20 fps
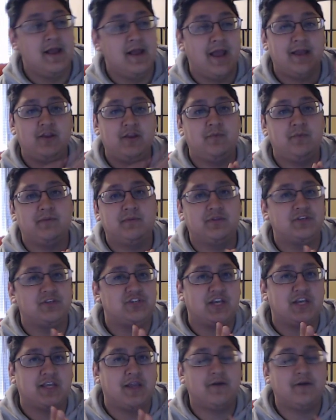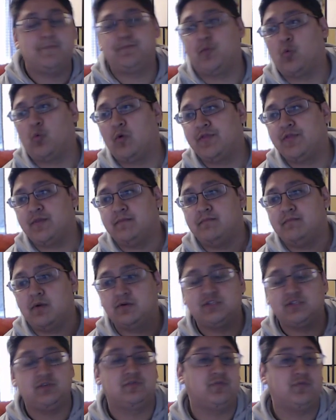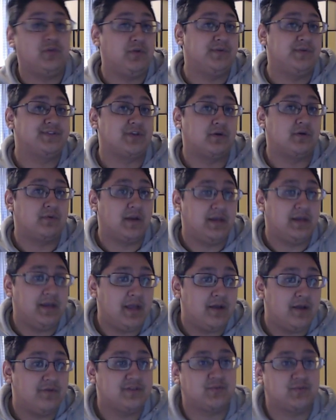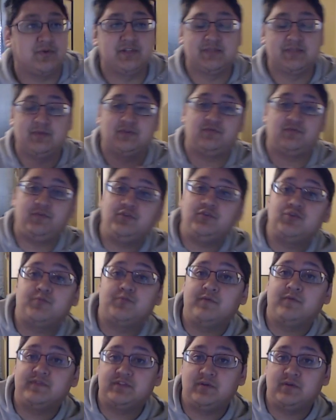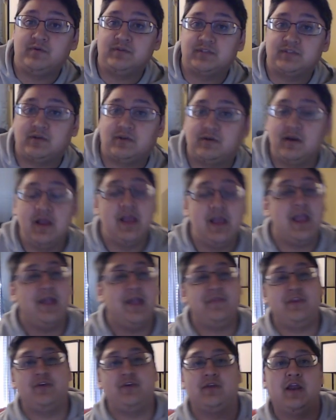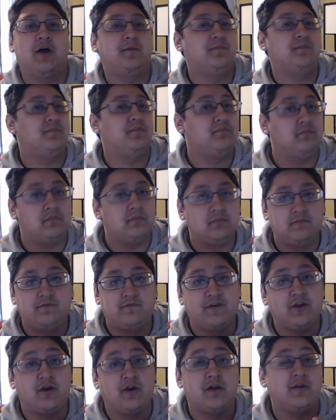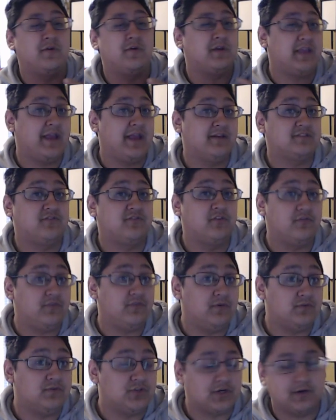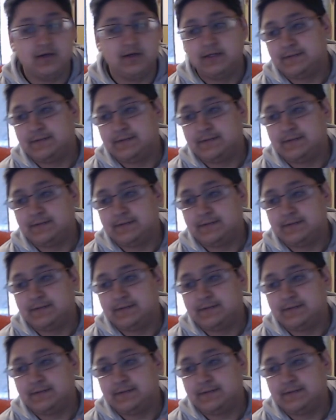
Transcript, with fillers: And you'll be able to check out what the most useful units are right now, as well as the most future proof units are, and then you can help figure out your accounts for the future.